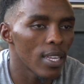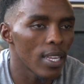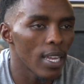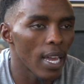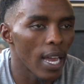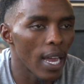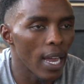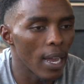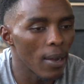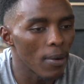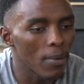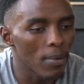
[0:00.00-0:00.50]

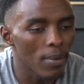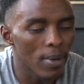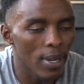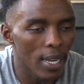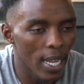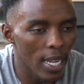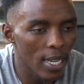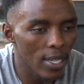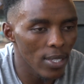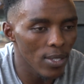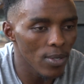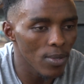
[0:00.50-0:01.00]
I would
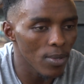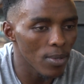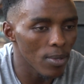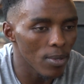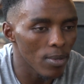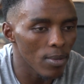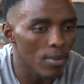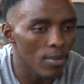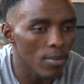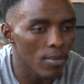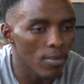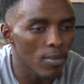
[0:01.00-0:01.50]
like
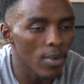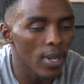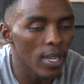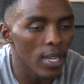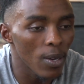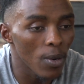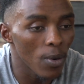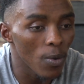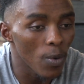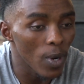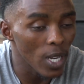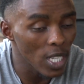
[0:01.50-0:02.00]
to,
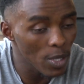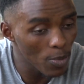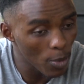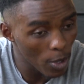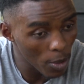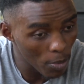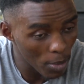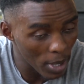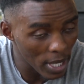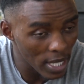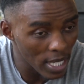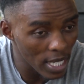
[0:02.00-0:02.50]
World
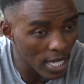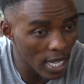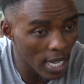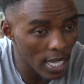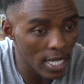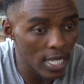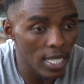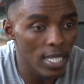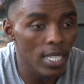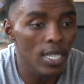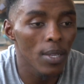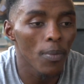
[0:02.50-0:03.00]
Sport Betting I
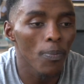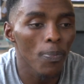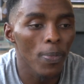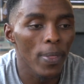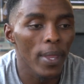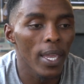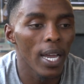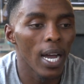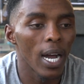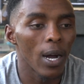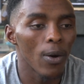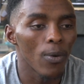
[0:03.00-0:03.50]

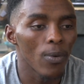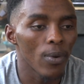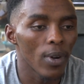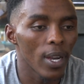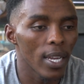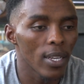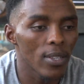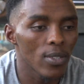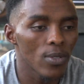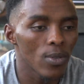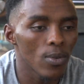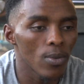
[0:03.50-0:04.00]
would
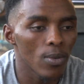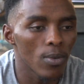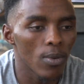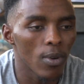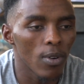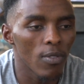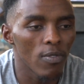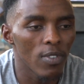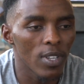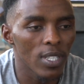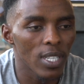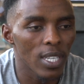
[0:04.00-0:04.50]
like to
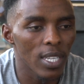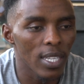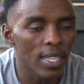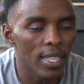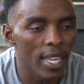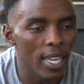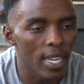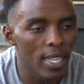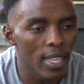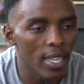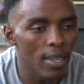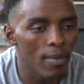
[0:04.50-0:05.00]
obviously
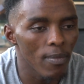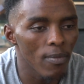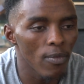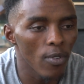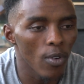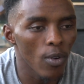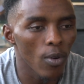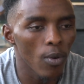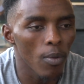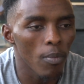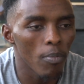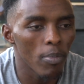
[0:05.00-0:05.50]
thank them
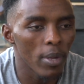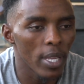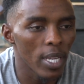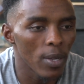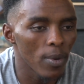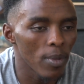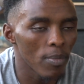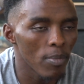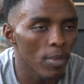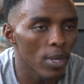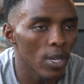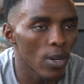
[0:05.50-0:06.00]
for being
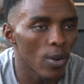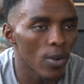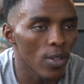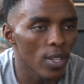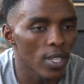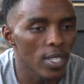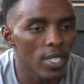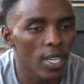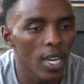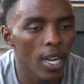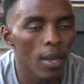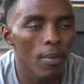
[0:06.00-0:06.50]
with me all the
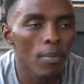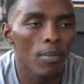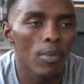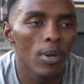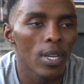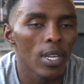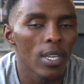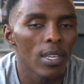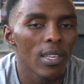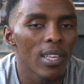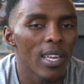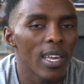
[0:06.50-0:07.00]
time,
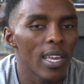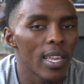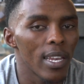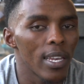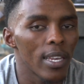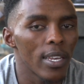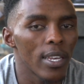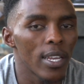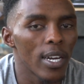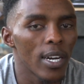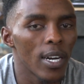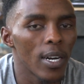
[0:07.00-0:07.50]

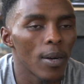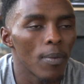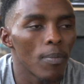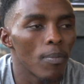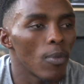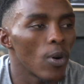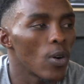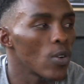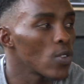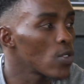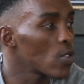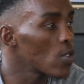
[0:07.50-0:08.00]
and
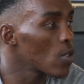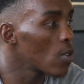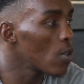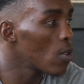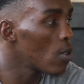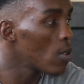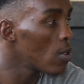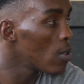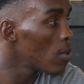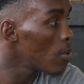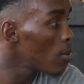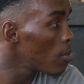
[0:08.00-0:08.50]

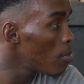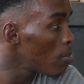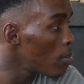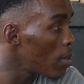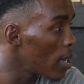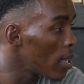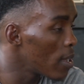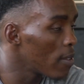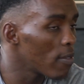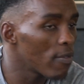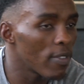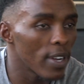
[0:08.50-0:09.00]
also
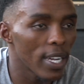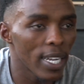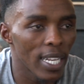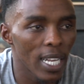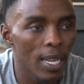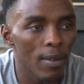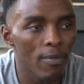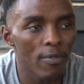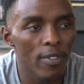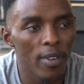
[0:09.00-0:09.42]
my Fight Club